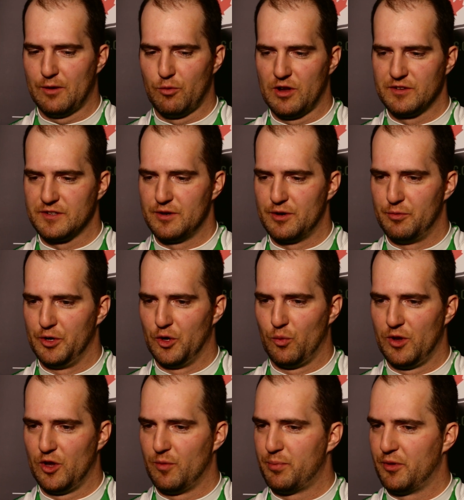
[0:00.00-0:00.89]
it wasn't a
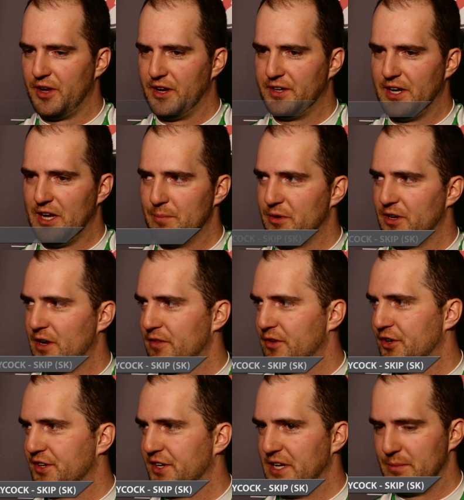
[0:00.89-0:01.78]
real well-played game by
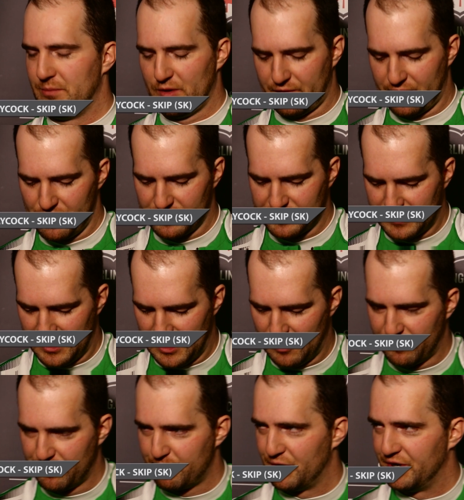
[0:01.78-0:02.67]
either team. The first
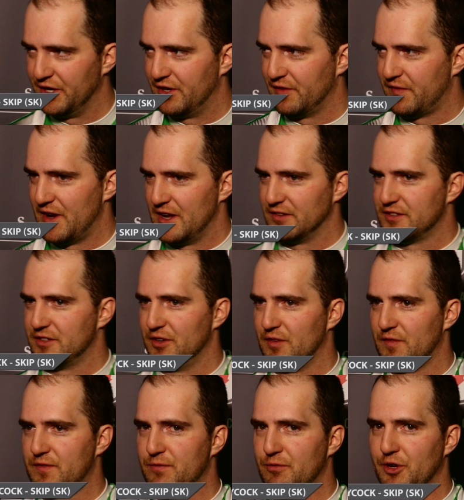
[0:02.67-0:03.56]
half, pretty
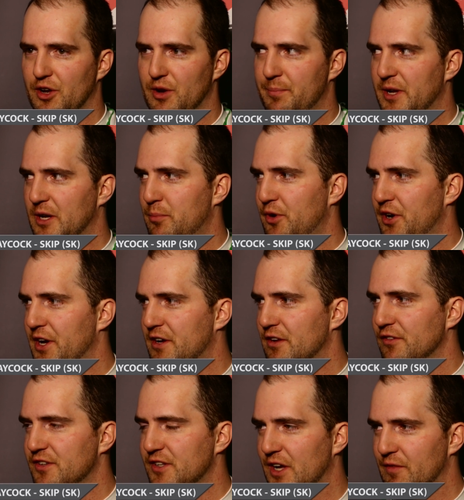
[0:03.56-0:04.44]
defensive. We got a big
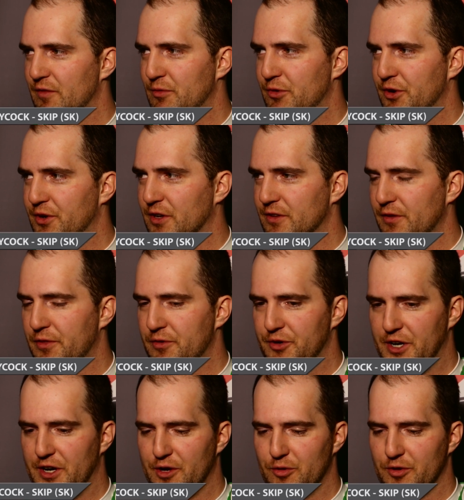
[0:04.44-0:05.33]
break in 7 where we got the
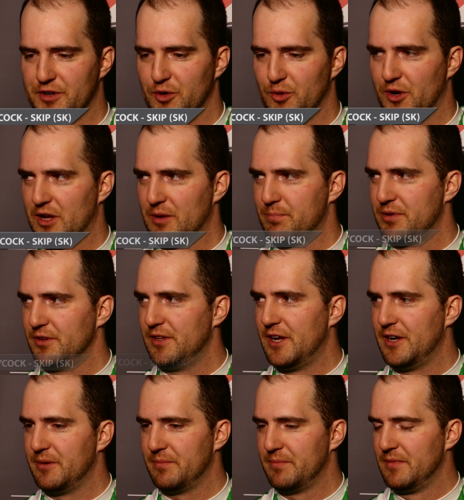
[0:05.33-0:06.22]
3 to go 2 up,
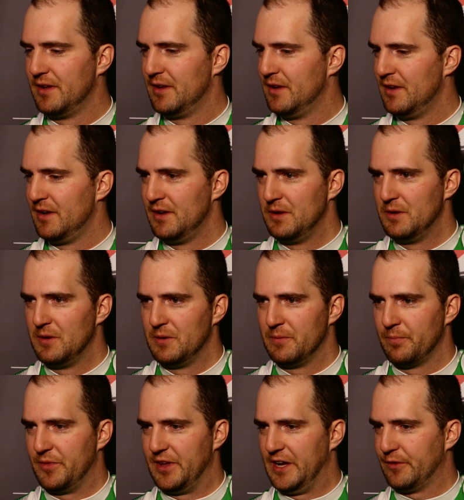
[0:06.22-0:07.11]
and then
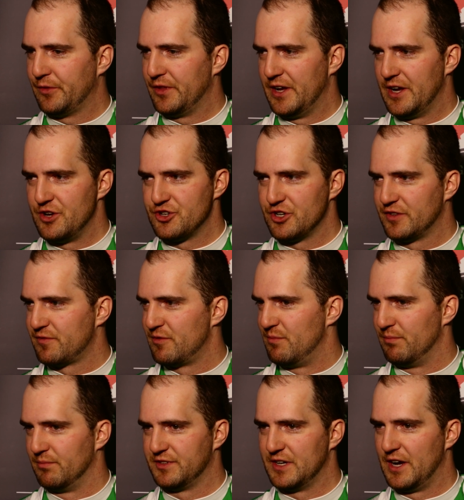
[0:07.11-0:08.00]
the 8th end, just
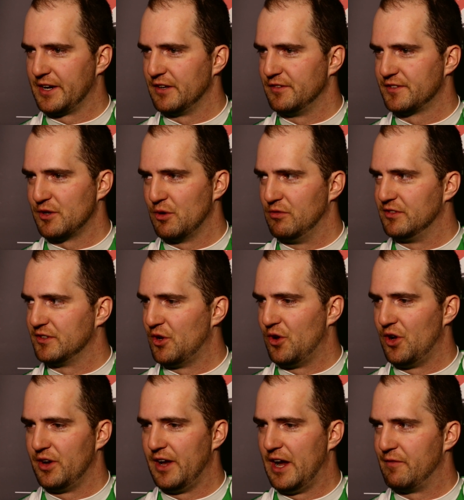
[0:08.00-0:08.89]
from second stones
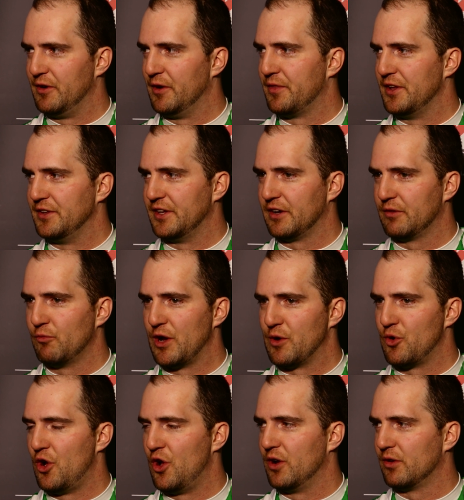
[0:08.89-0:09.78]
on, everything that
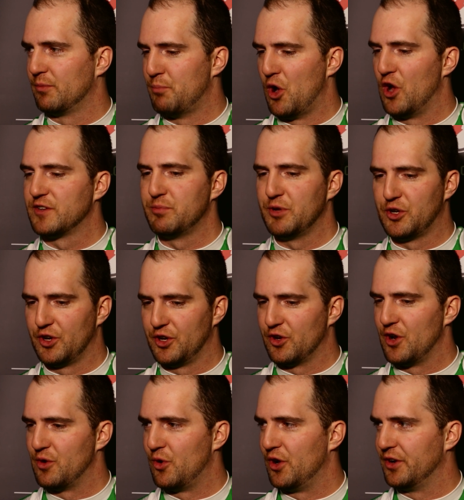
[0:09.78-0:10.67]
went wrong, possibly could
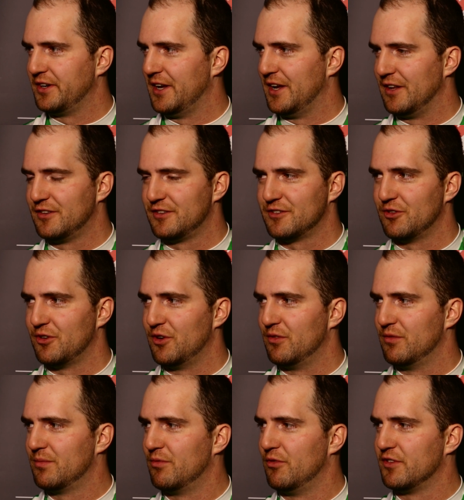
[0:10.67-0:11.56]
have gone wrong, did, so
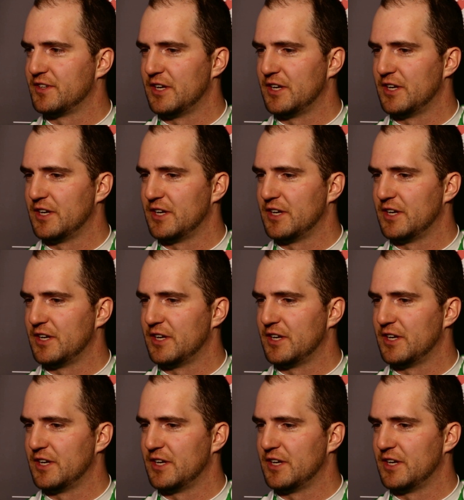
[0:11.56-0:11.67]
we'll